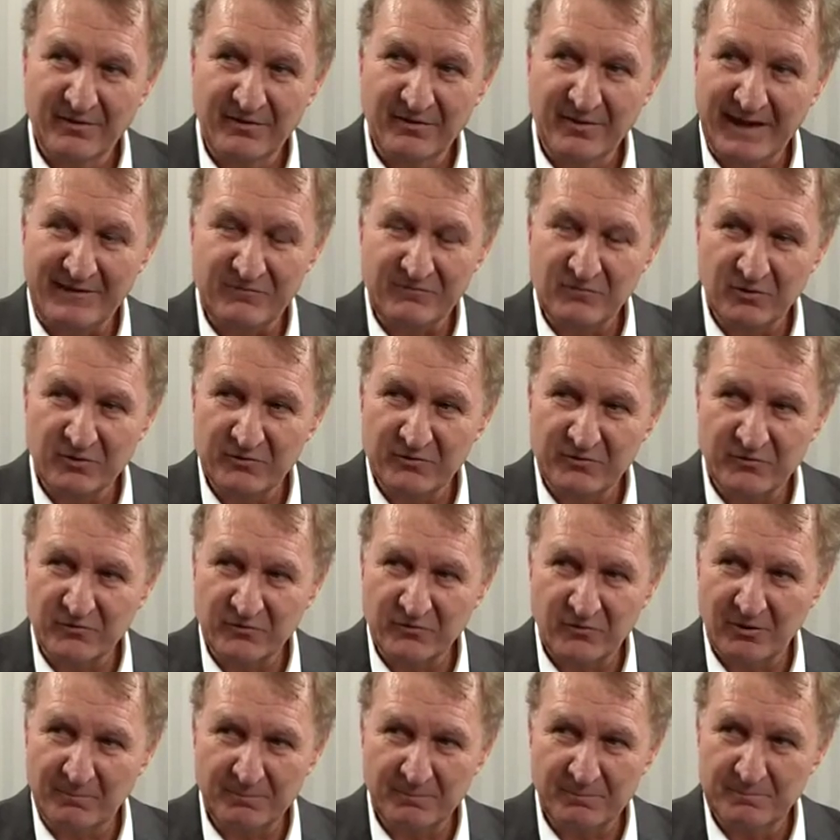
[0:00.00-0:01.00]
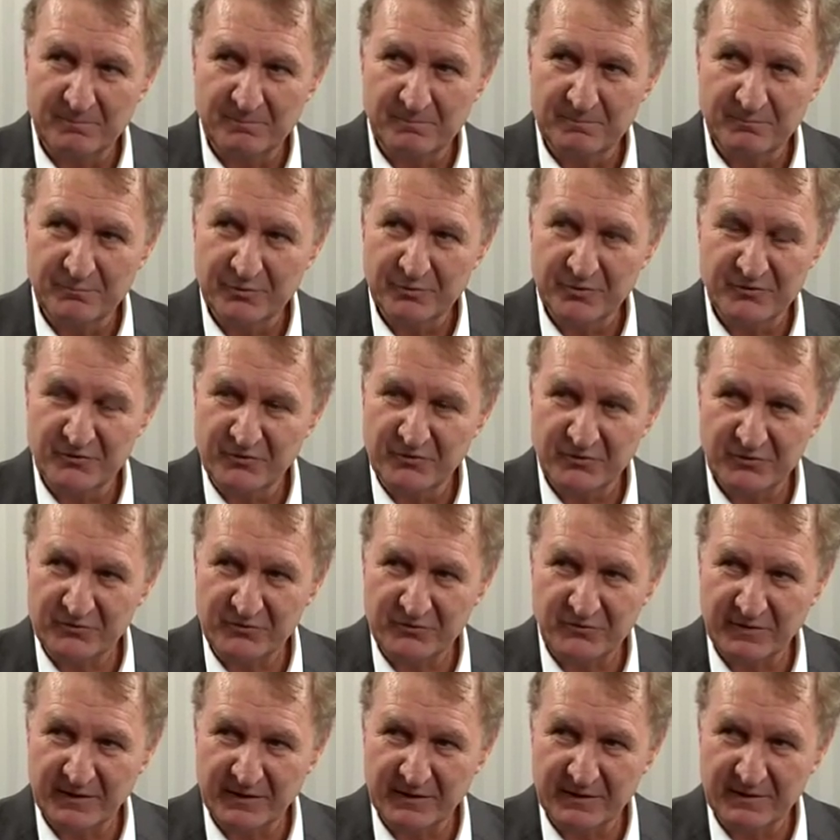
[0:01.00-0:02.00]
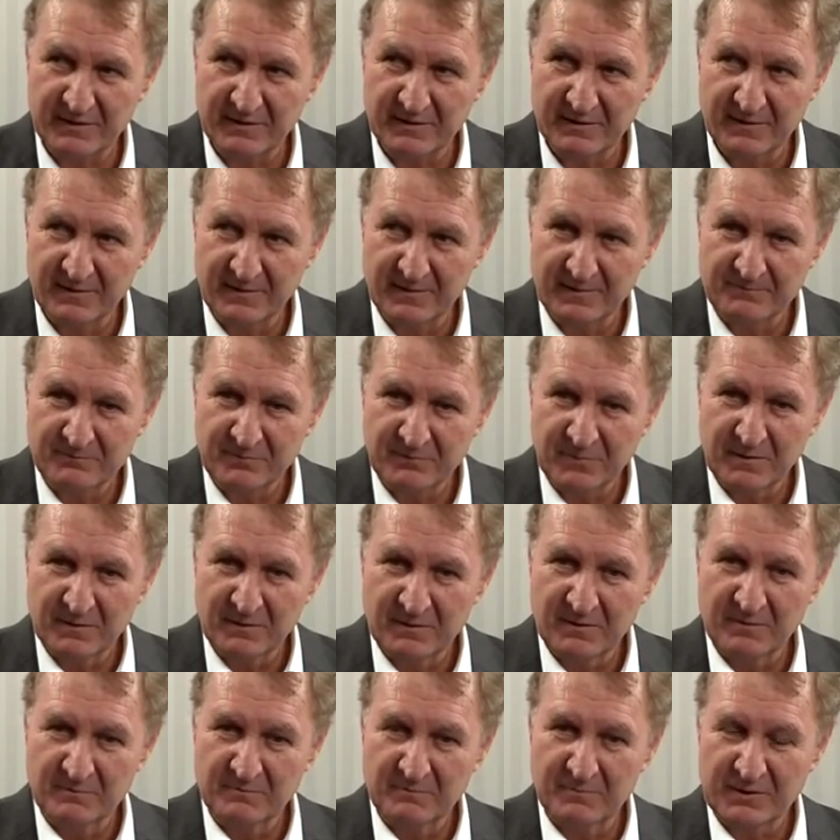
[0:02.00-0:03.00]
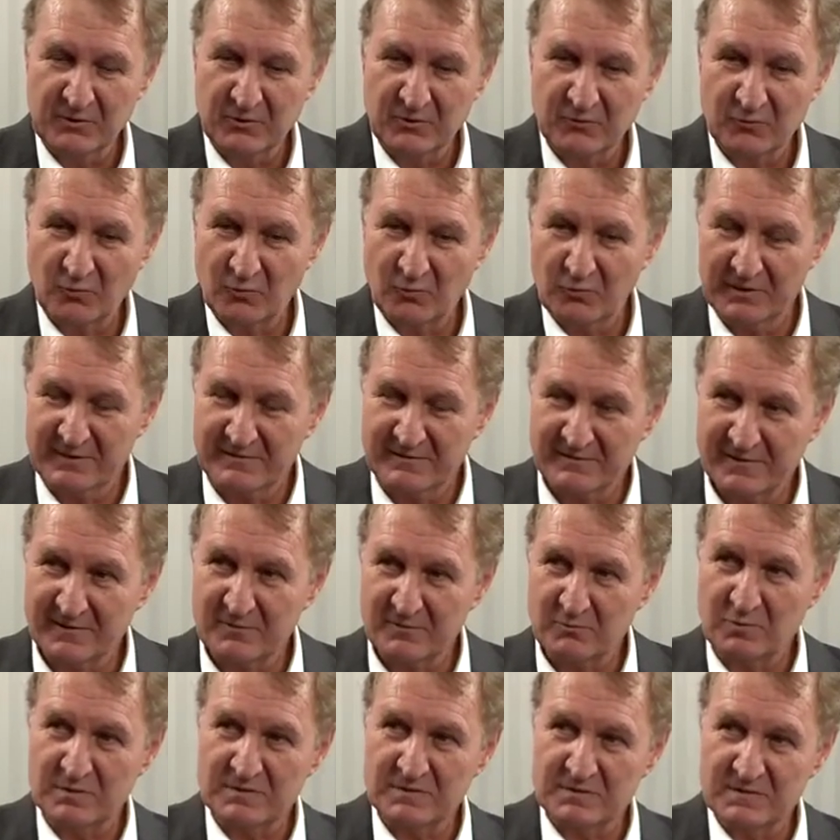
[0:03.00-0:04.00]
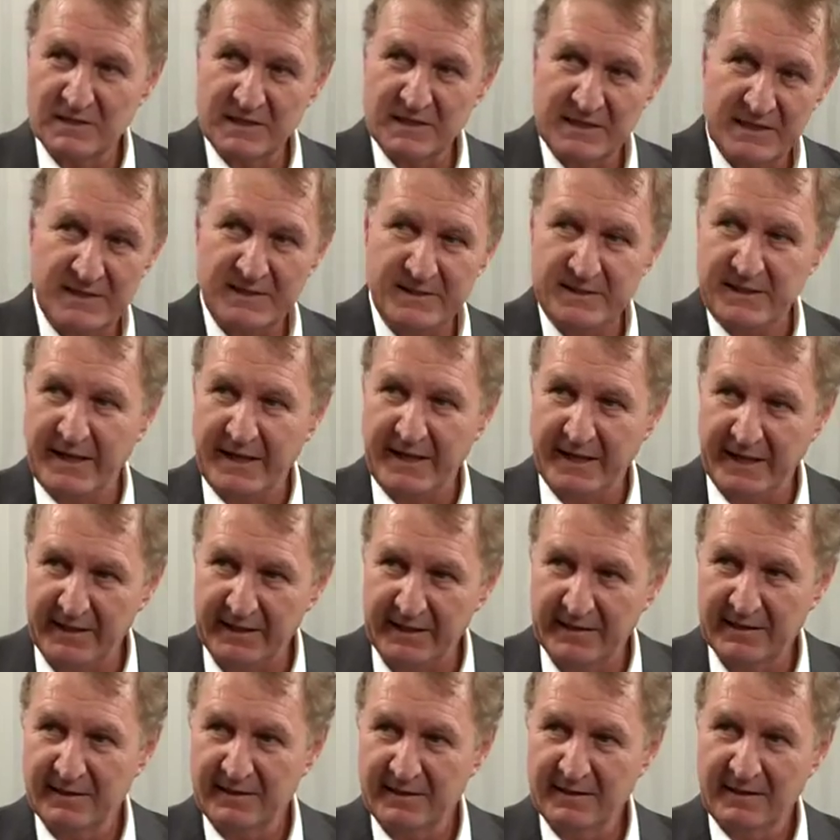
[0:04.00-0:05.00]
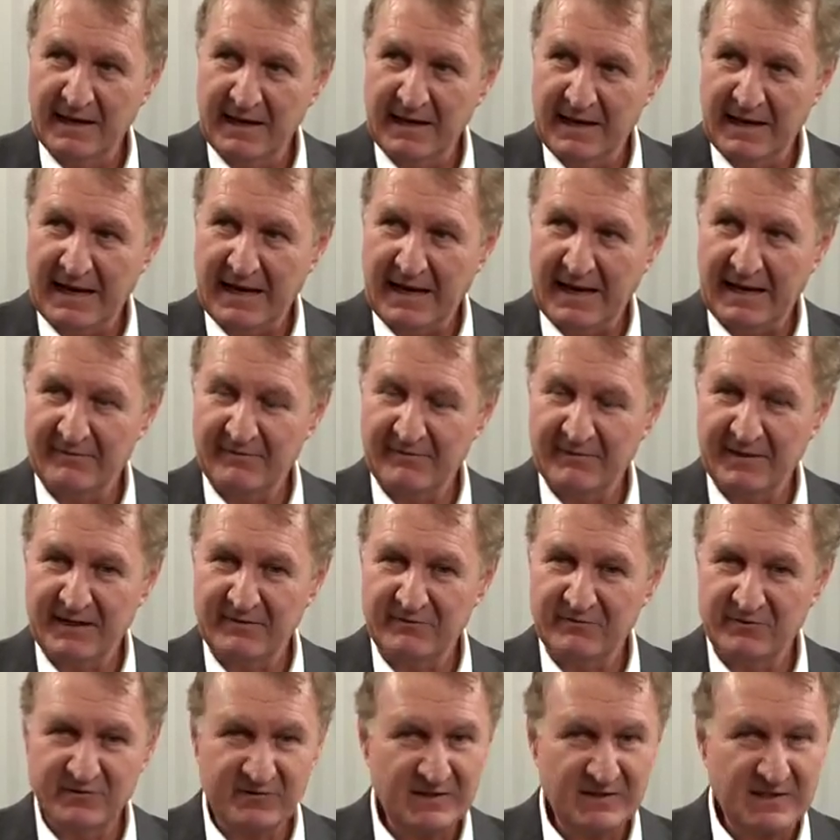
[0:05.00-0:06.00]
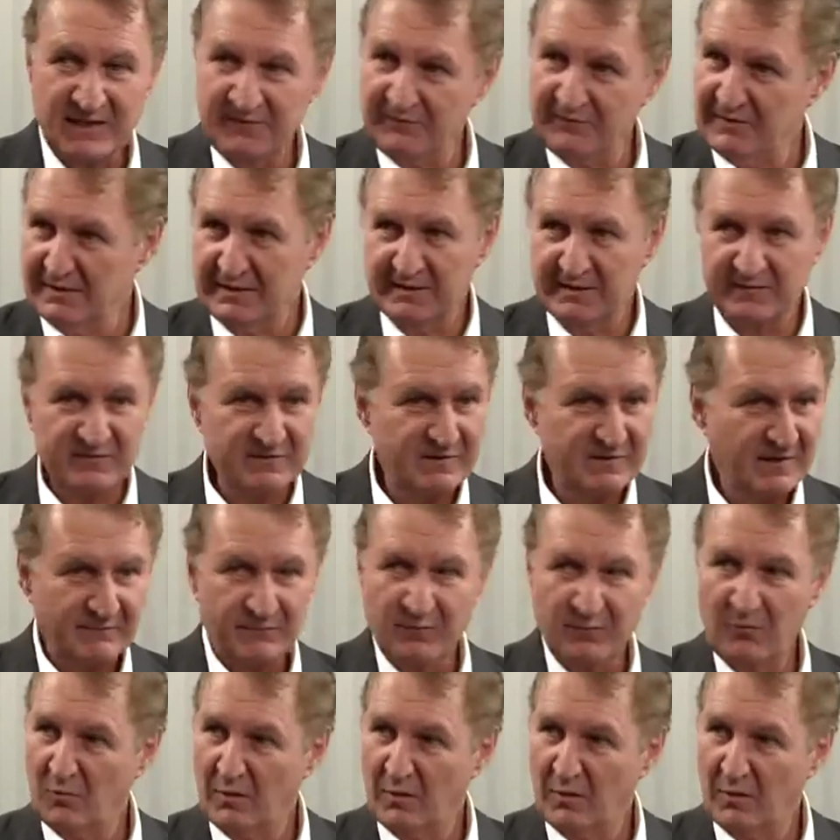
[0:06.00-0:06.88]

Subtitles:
they've got to stop producing because all these little ones are in there and they're just giving the stuff